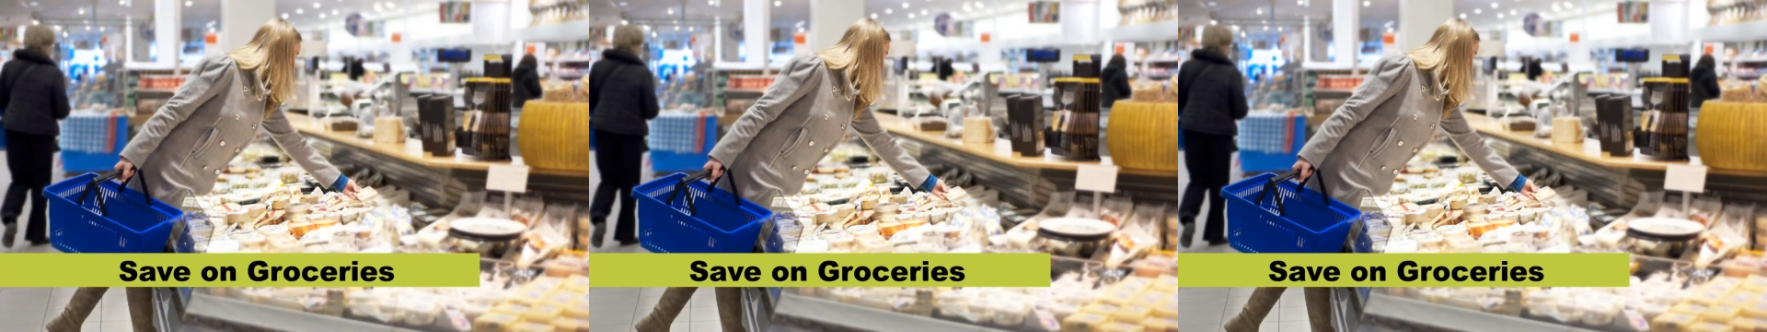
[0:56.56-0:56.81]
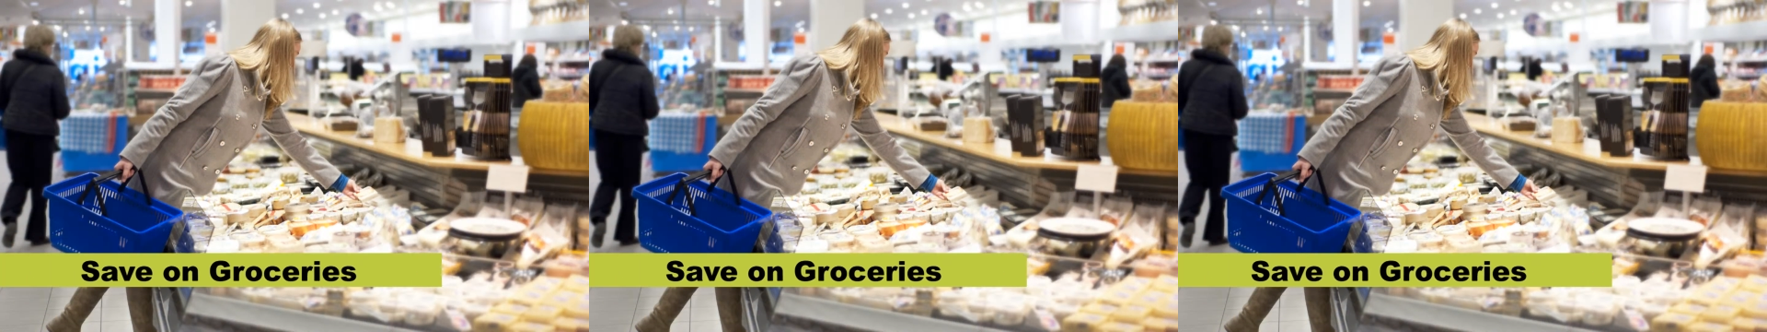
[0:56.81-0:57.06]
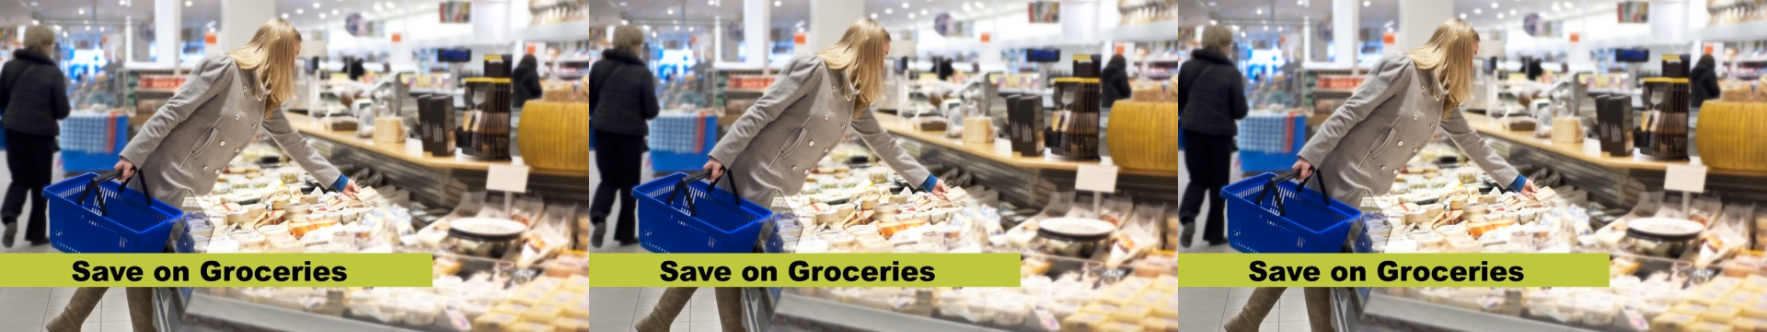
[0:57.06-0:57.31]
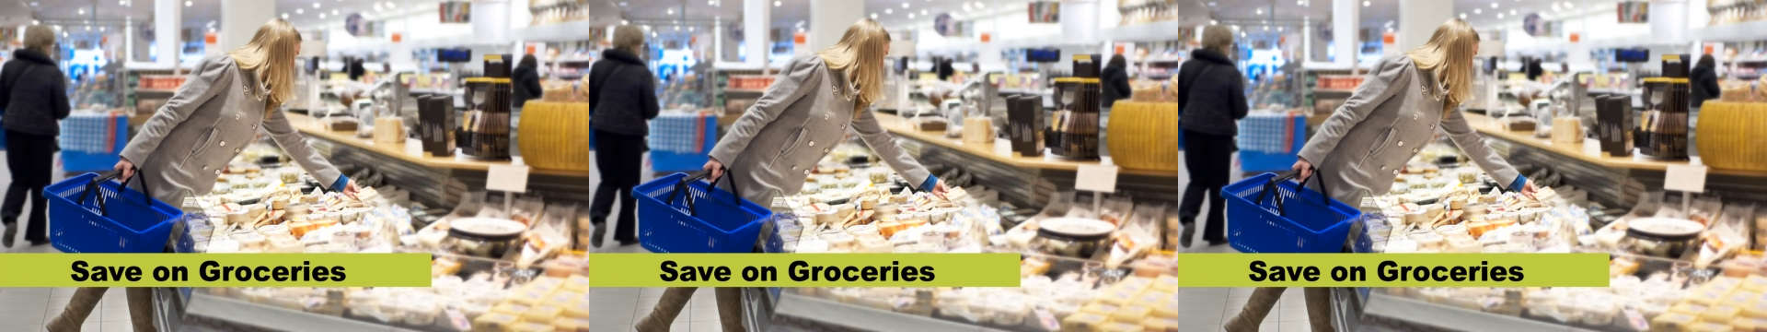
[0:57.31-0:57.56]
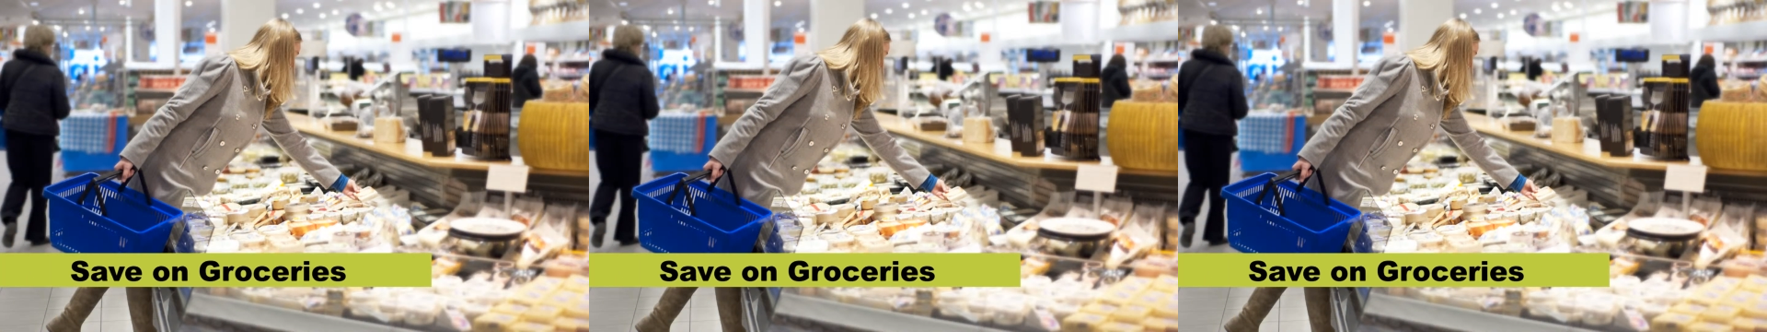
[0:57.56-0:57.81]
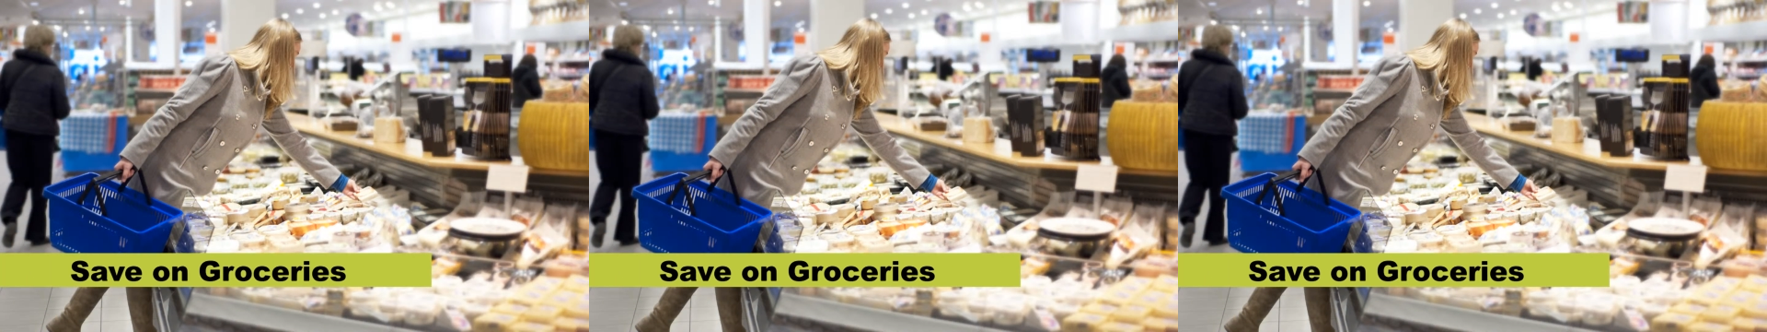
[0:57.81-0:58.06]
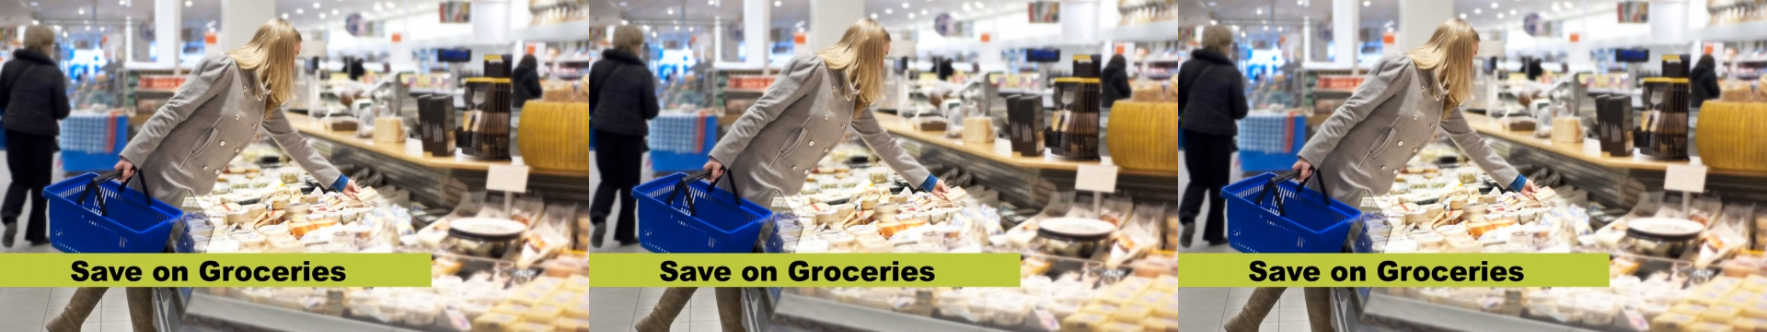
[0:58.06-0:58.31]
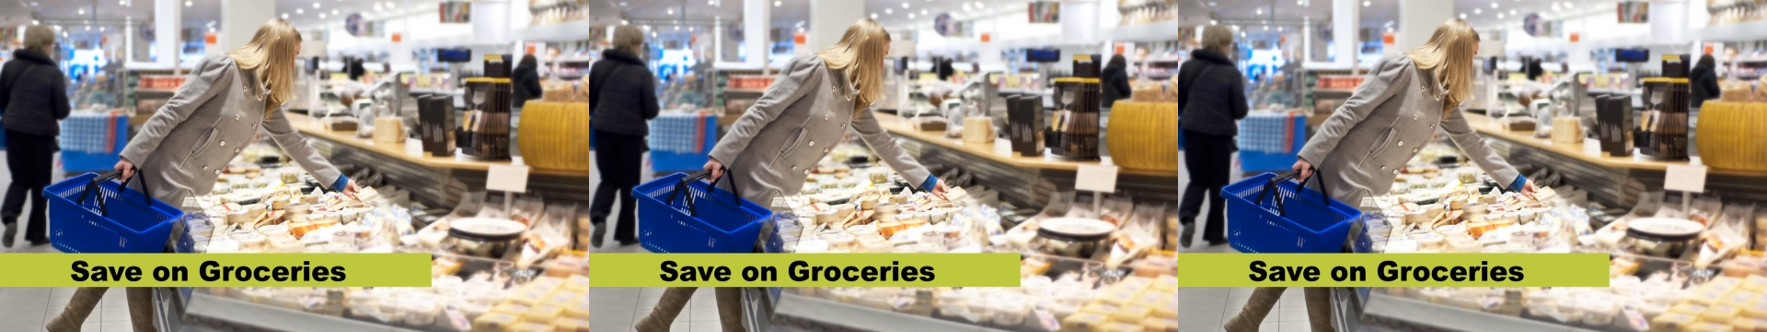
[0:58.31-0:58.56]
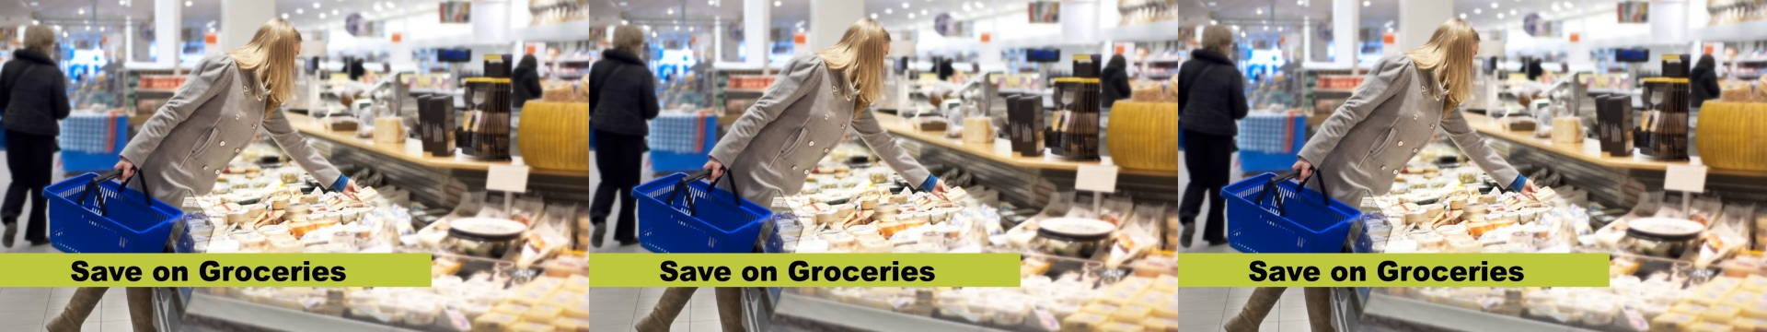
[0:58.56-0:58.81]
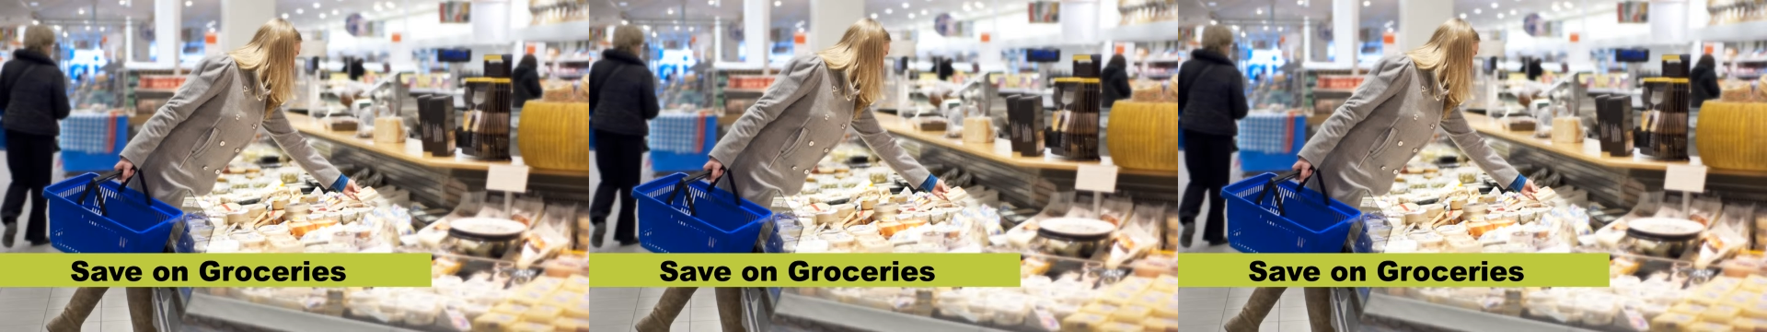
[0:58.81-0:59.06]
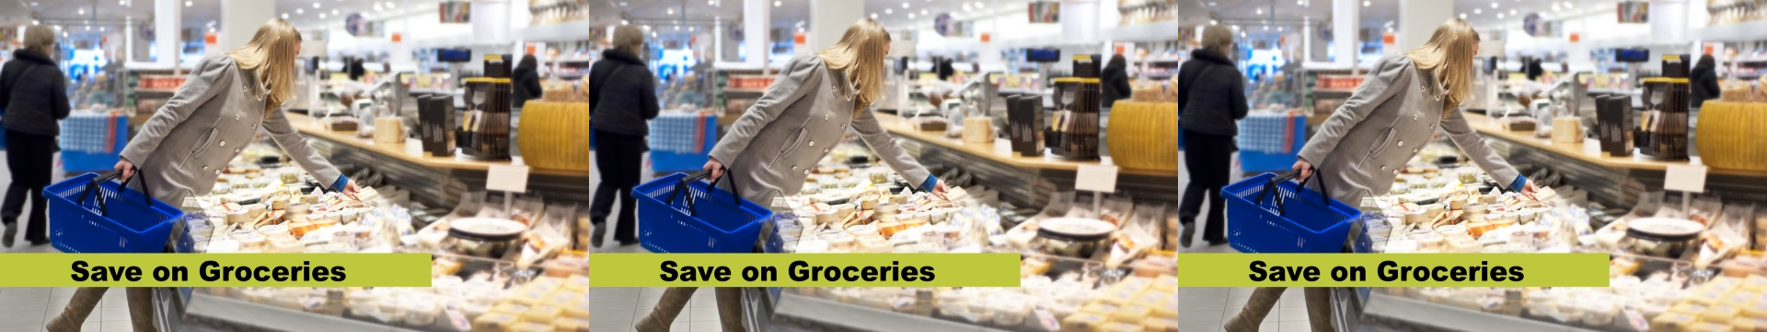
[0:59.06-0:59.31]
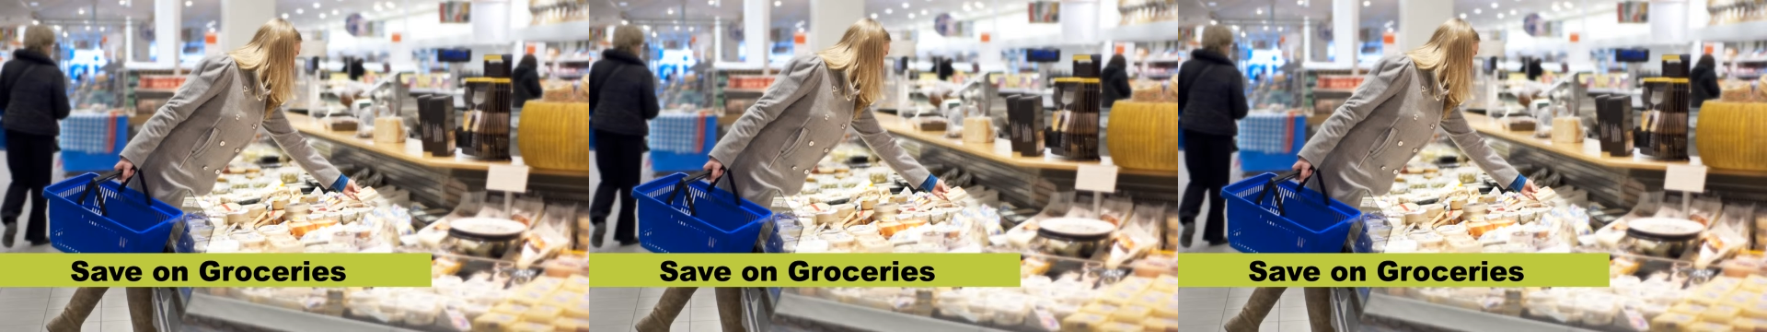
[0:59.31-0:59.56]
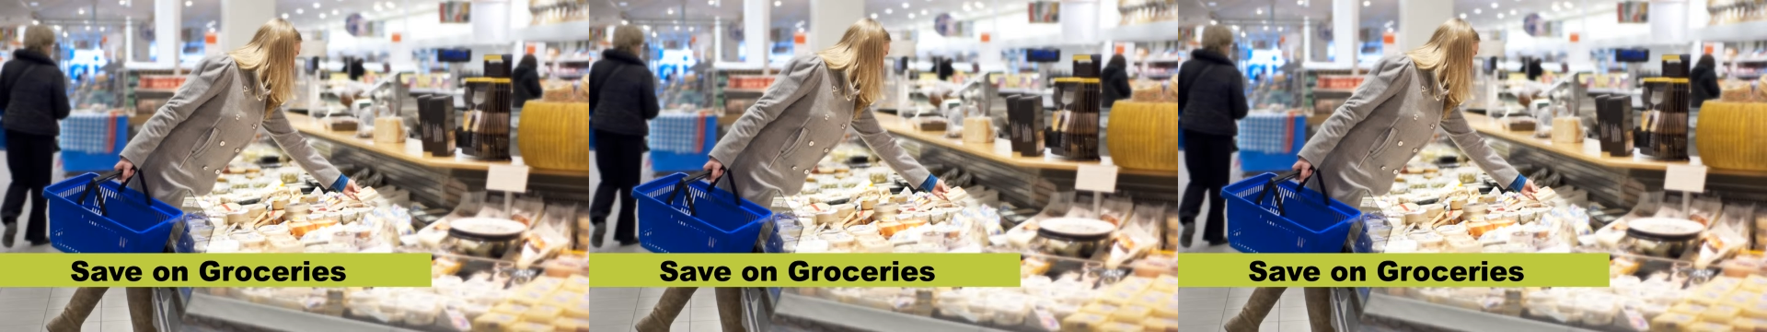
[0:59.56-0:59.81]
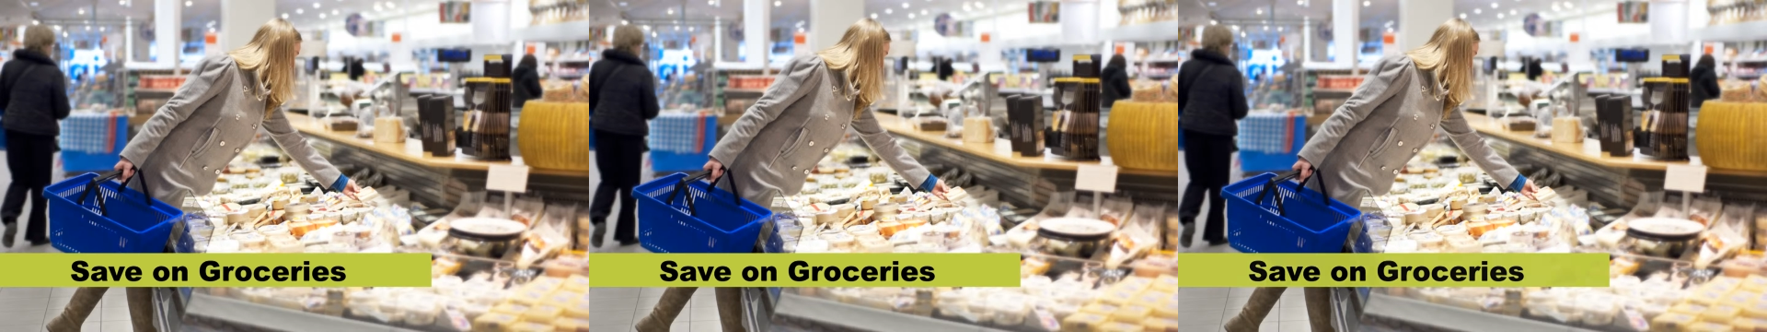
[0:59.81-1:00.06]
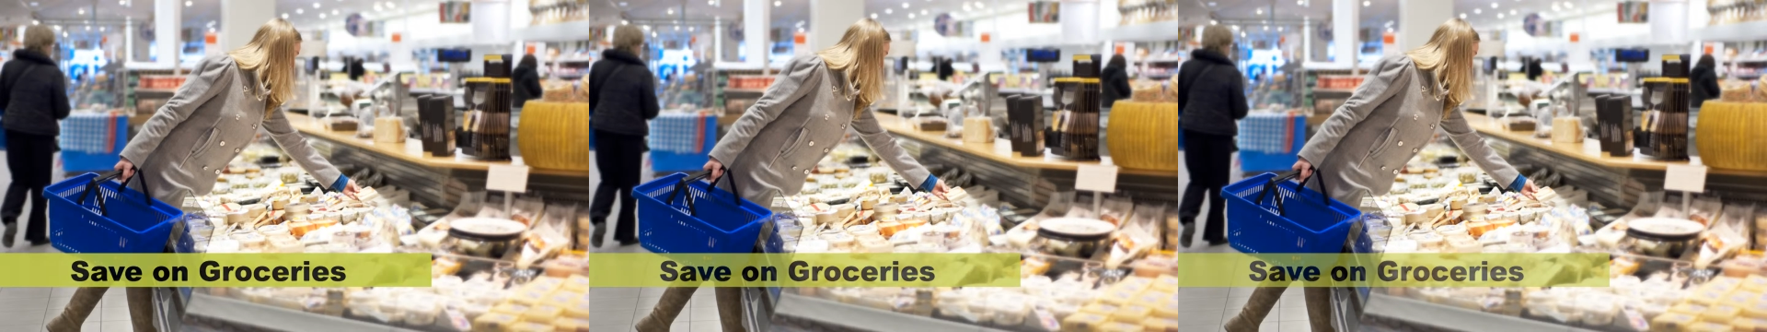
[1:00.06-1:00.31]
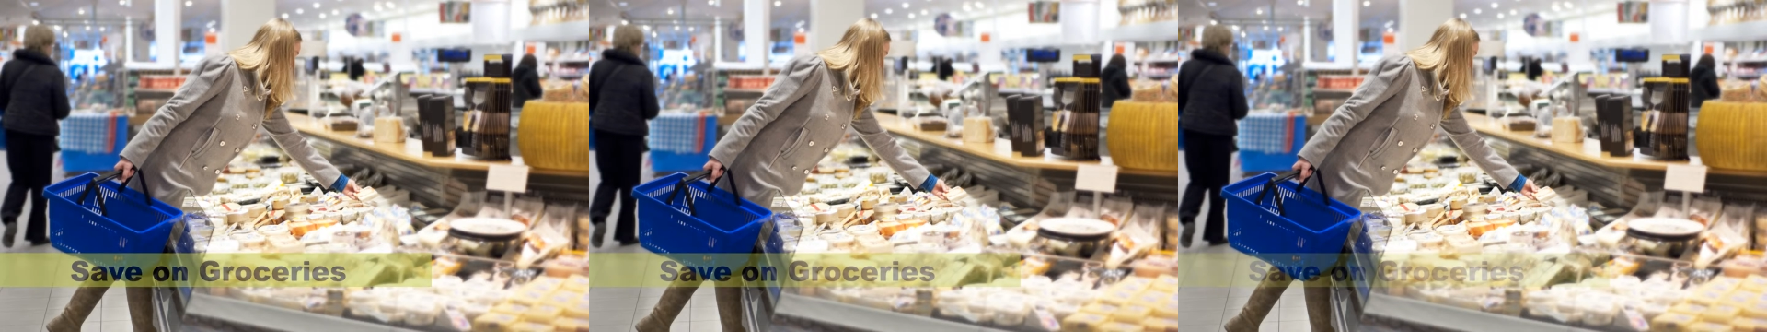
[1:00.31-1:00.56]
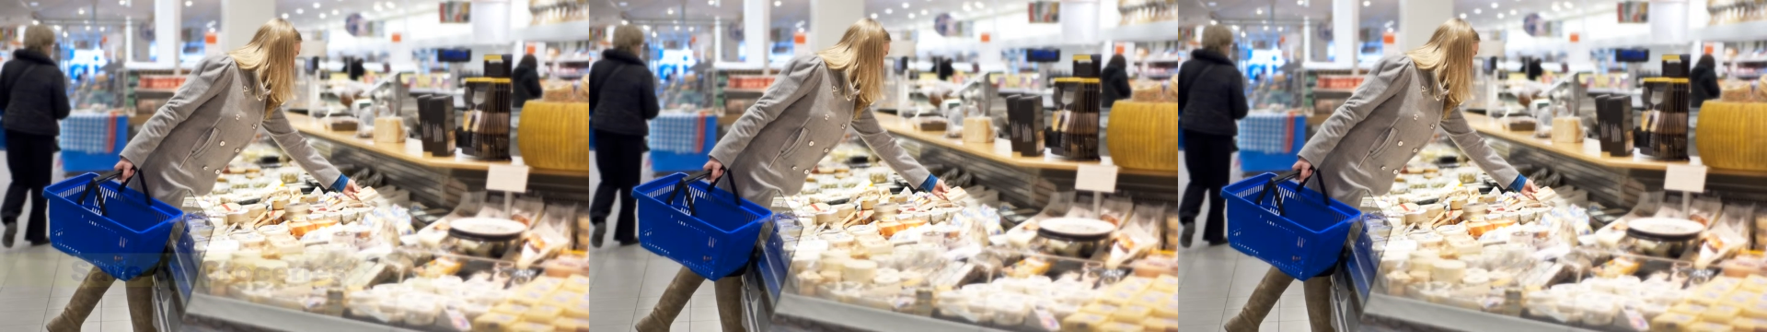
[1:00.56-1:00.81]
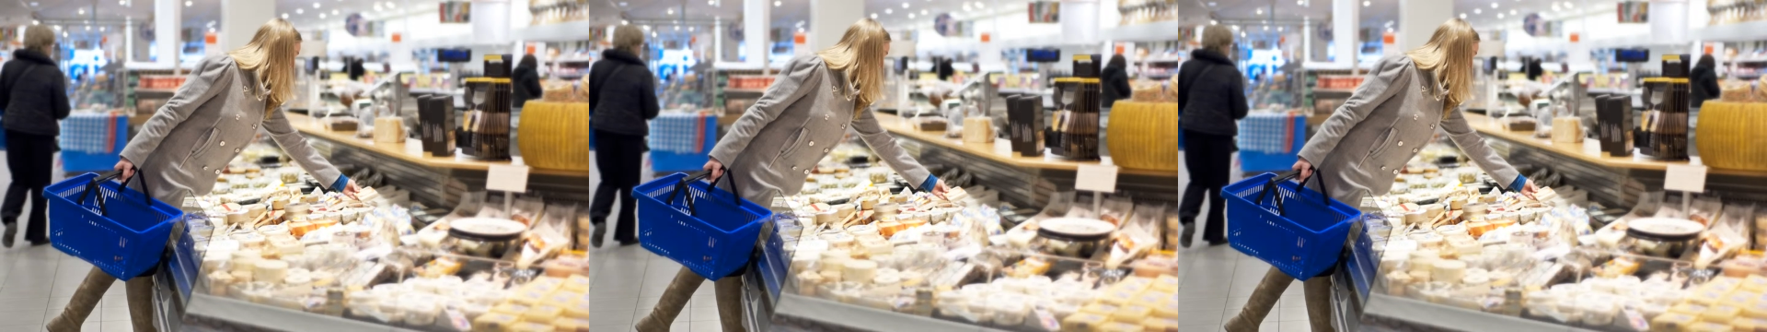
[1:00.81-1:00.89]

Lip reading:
Nobody's mouth can be seen.